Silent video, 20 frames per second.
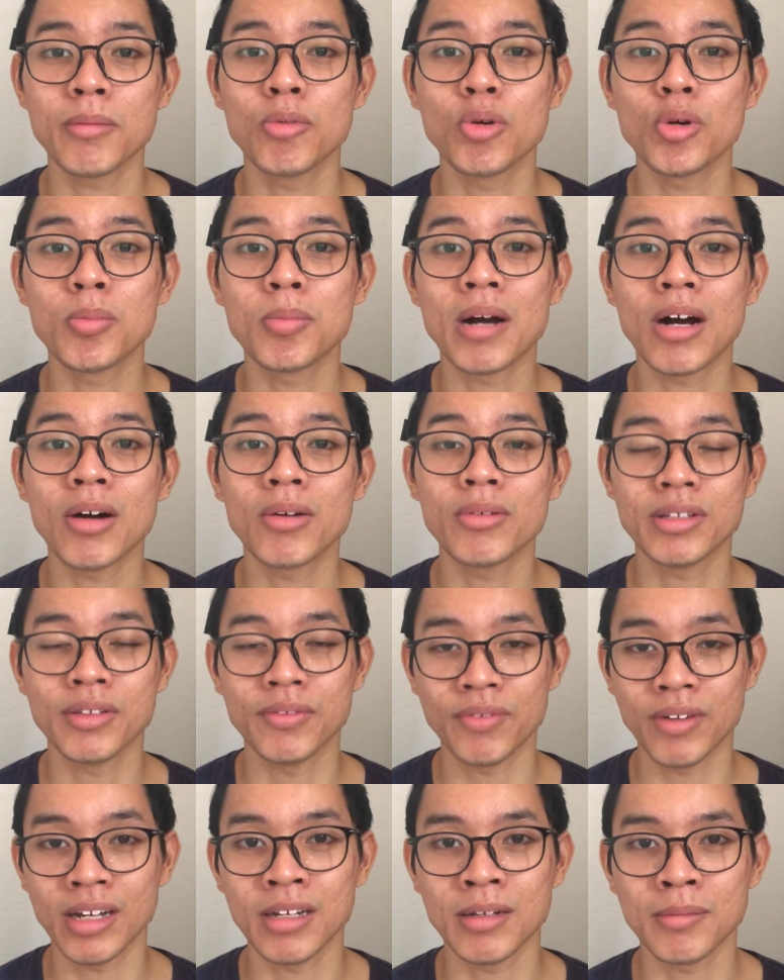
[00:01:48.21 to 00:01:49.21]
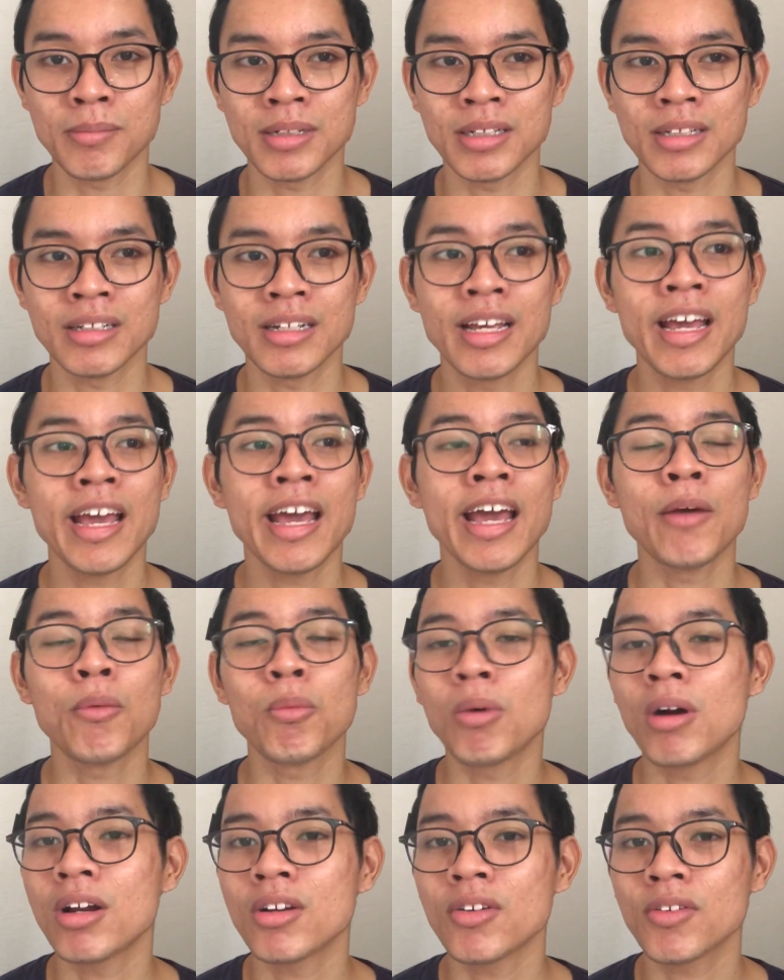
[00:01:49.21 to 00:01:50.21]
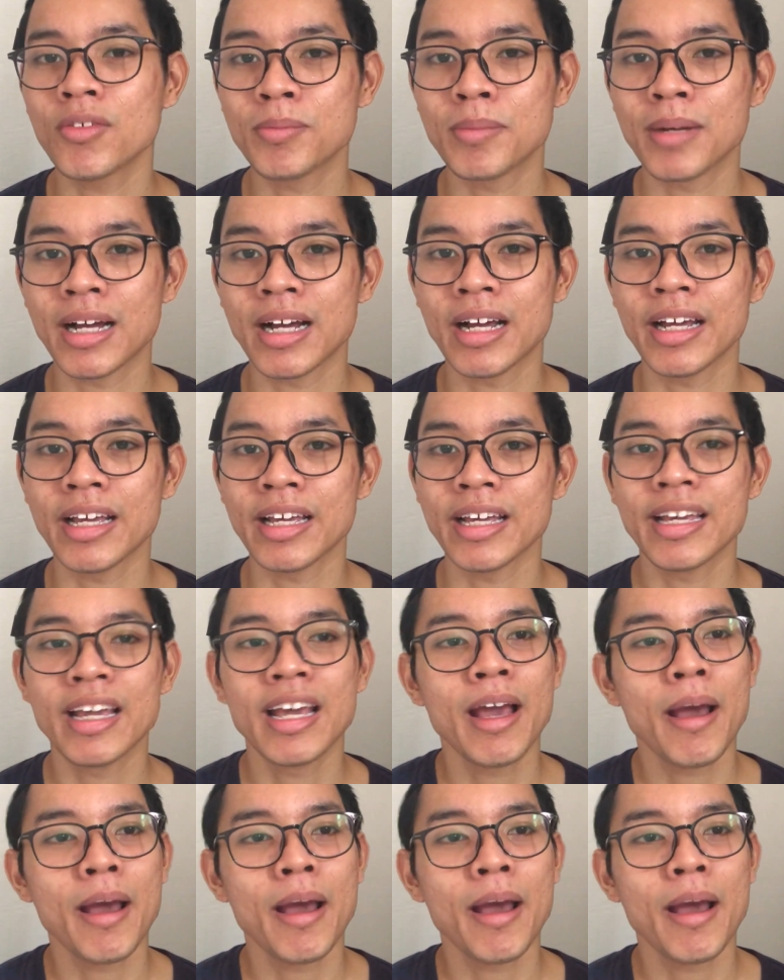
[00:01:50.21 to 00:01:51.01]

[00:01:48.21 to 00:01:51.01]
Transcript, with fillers: mobile development. And one of my